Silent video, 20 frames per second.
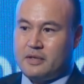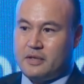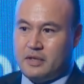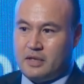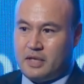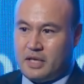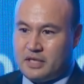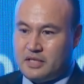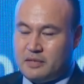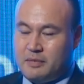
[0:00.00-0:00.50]

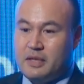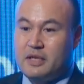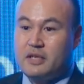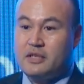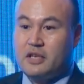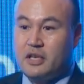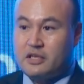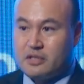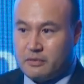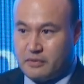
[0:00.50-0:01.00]
There has to be a
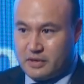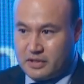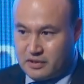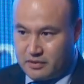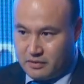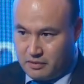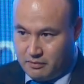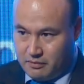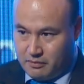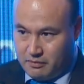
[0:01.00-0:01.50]
disaster risk
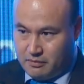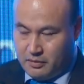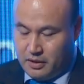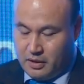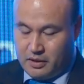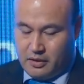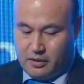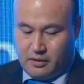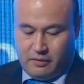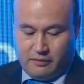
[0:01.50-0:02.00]

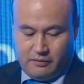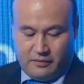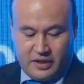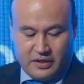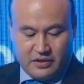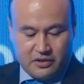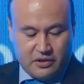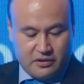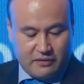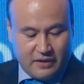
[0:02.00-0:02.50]

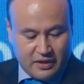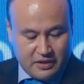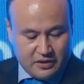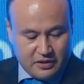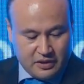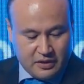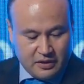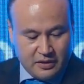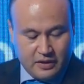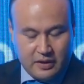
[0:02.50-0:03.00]
financing
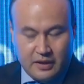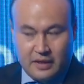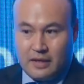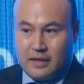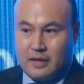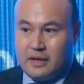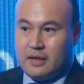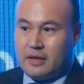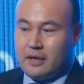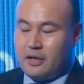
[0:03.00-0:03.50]
strategy,
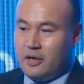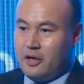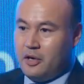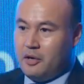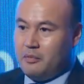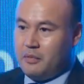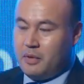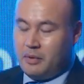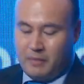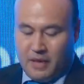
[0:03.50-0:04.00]

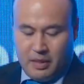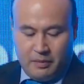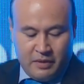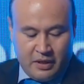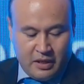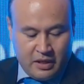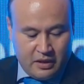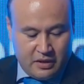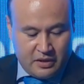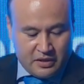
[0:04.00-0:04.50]
maybe
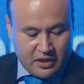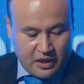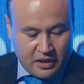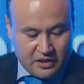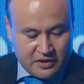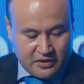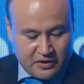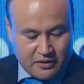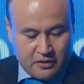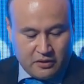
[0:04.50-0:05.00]
a
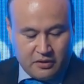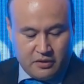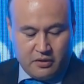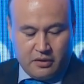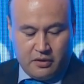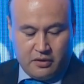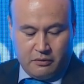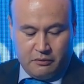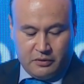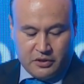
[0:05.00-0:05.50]
disaster
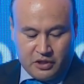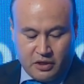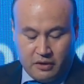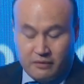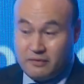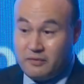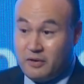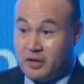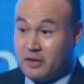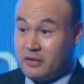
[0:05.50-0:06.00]
reserve
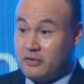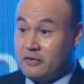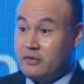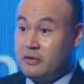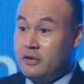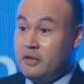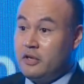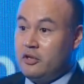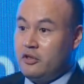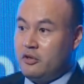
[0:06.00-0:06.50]
fund
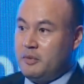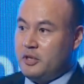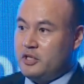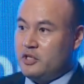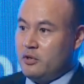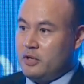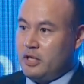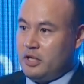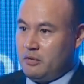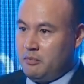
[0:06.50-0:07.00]
to make
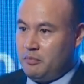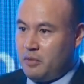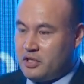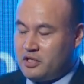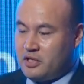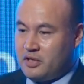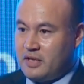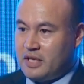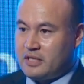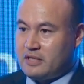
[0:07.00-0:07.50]
sure that the
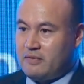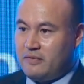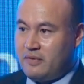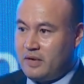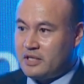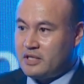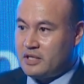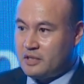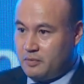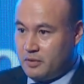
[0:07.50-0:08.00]
budget has a
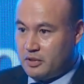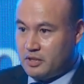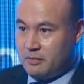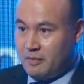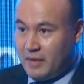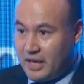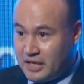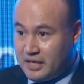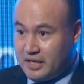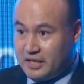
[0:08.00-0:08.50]
fast disbursement
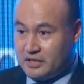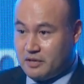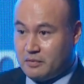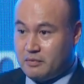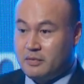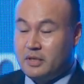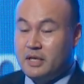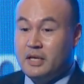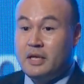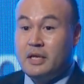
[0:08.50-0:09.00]
mechanism
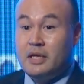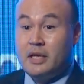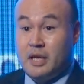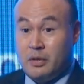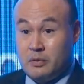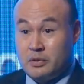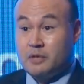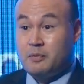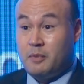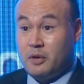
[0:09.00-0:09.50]
in
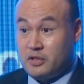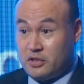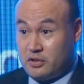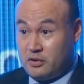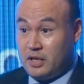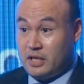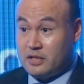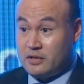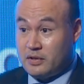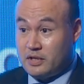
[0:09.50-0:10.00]
response to
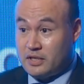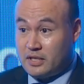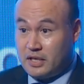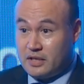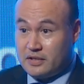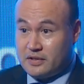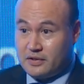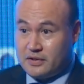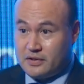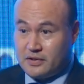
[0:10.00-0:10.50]
natural
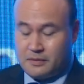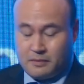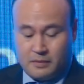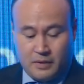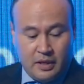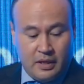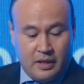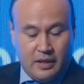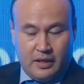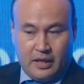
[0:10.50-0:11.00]
disasters,
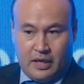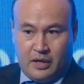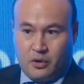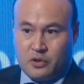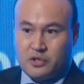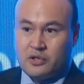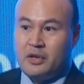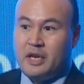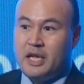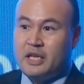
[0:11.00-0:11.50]
and
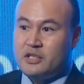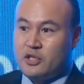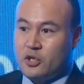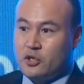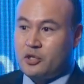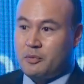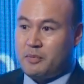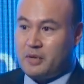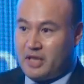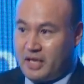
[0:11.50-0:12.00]
also link
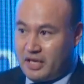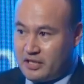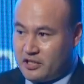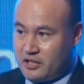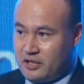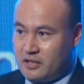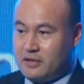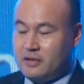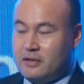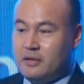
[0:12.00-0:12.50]
social
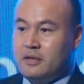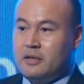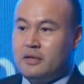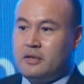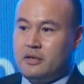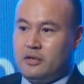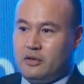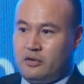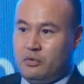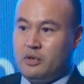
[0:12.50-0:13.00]
protection
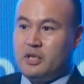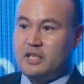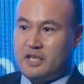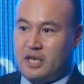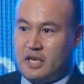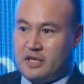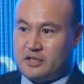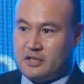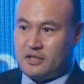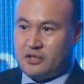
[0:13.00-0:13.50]
to
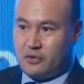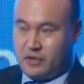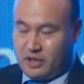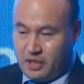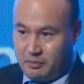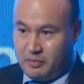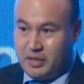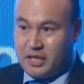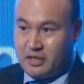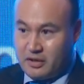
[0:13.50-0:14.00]
disasters so you can
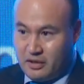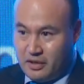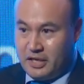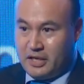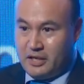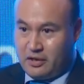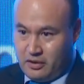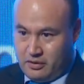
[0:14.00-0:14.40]
immediately